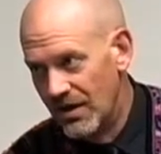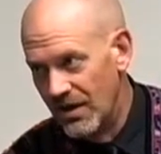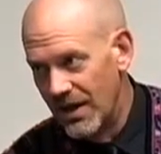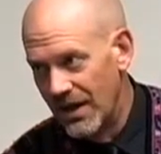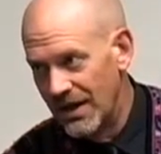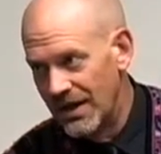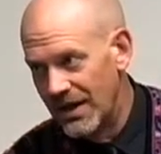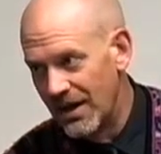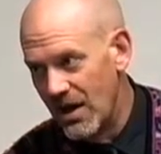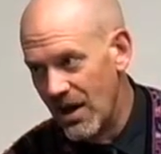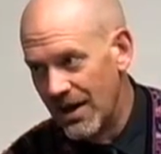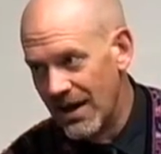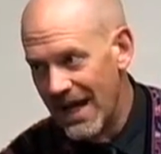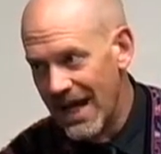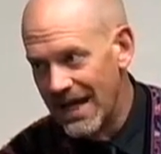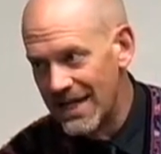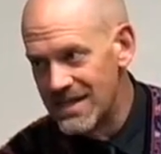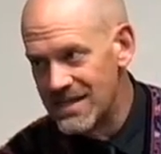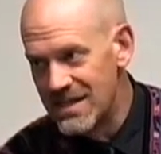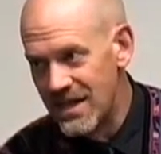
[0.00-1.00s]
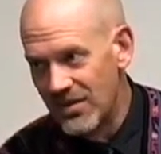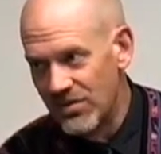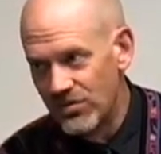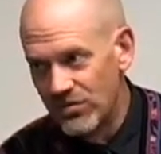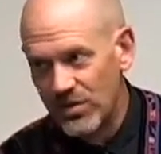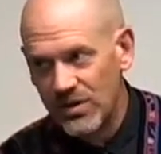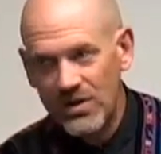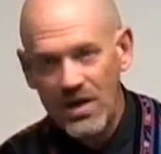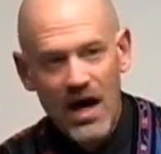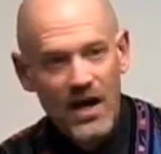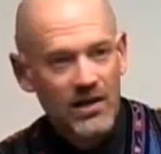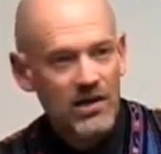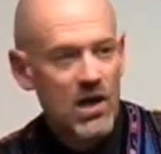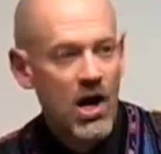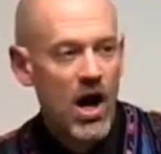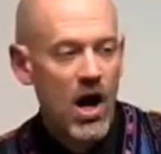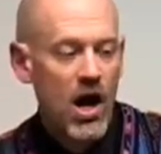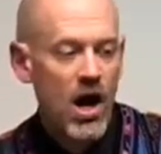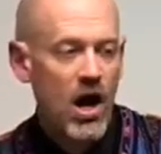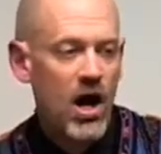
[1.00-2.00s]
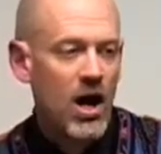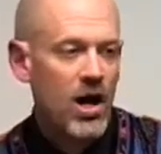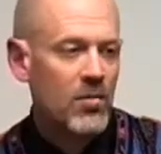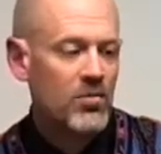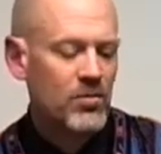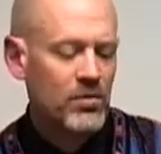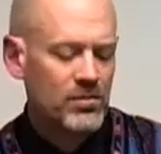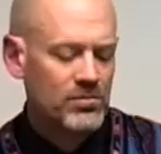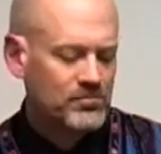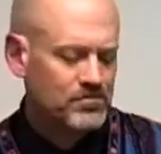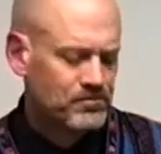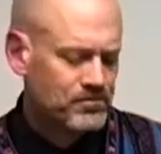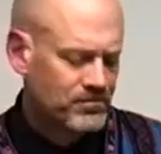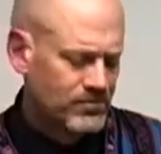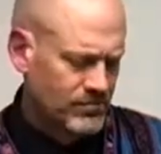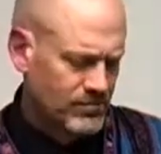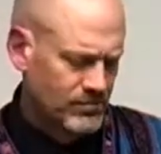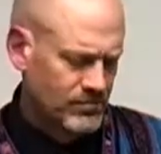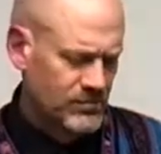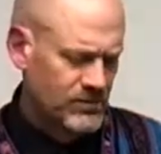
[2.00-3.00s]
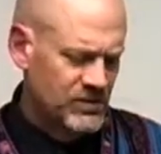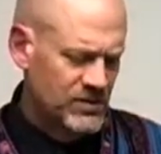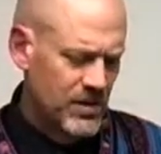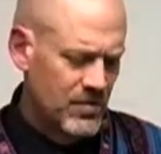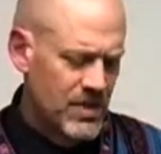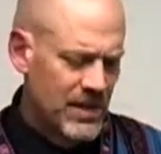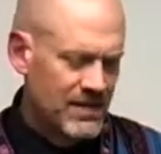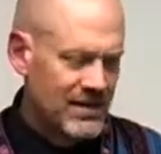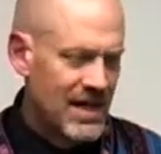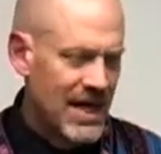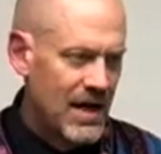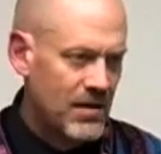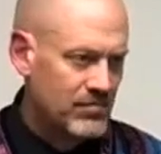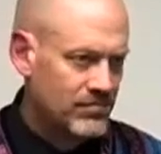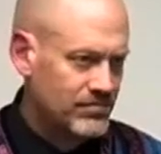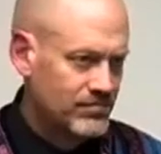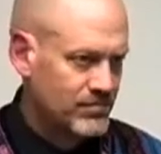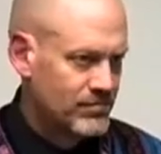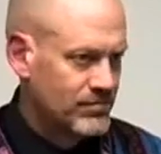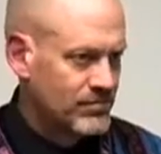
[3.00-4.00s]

like get on ancestry.com or something like that.